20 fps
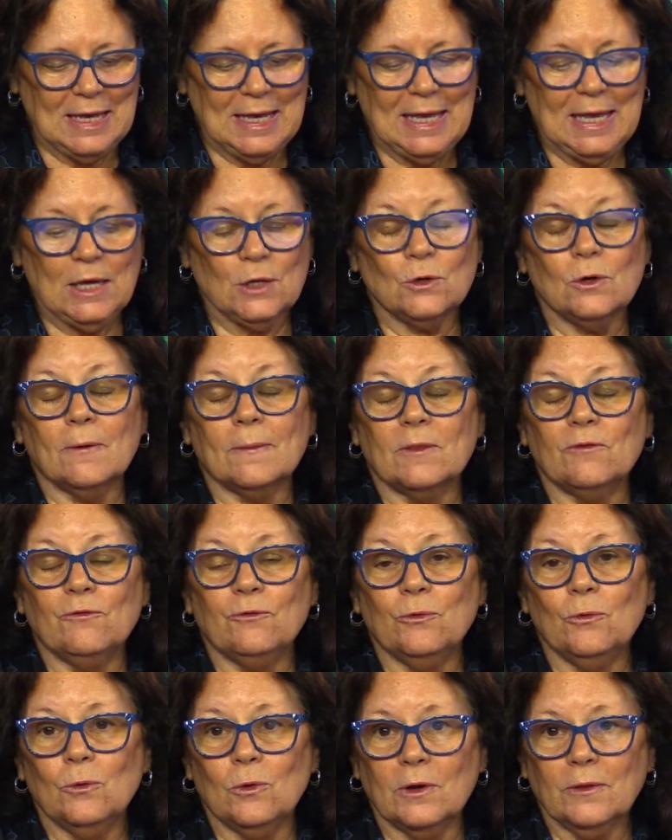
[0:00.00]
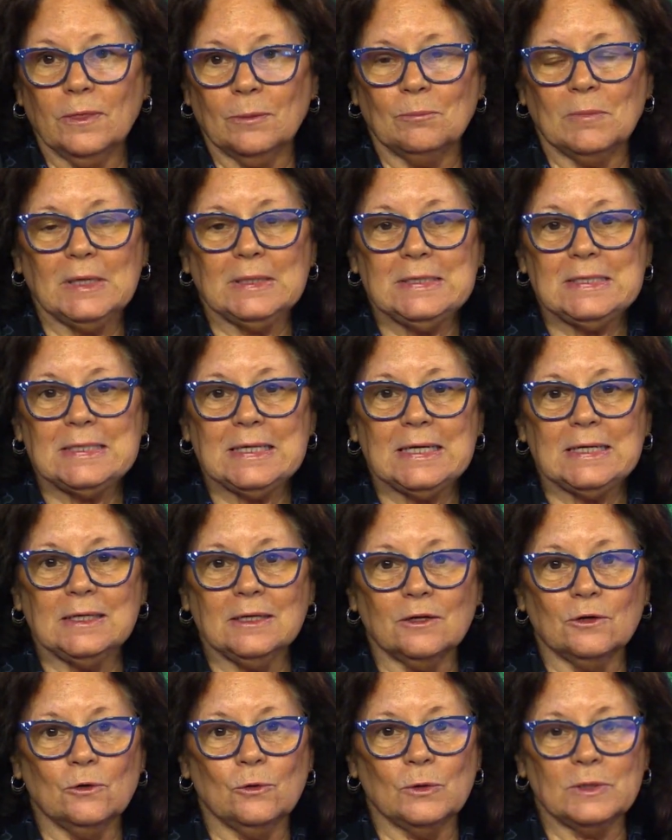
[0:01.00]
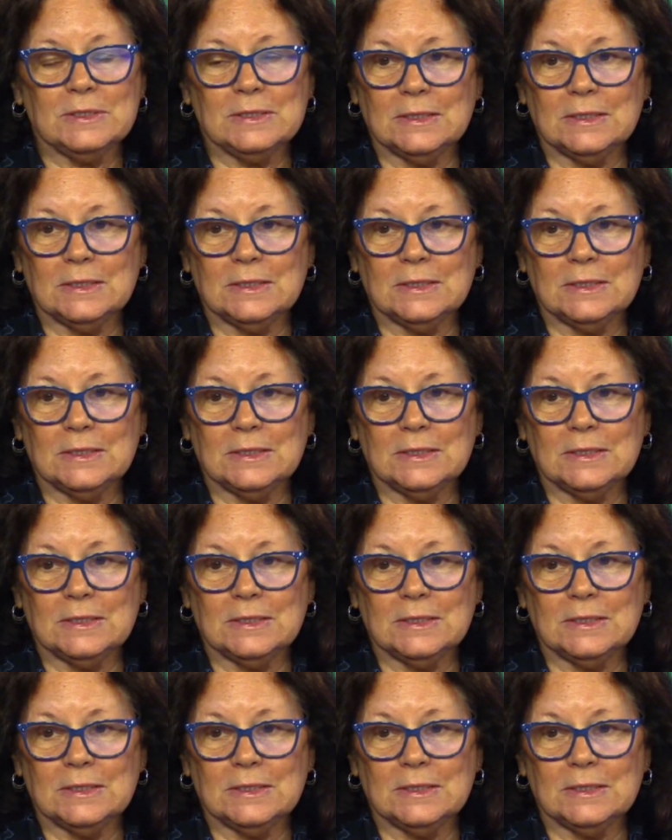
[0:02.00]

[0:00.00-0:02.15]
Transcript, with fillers: And on the 4th, Monday, of course,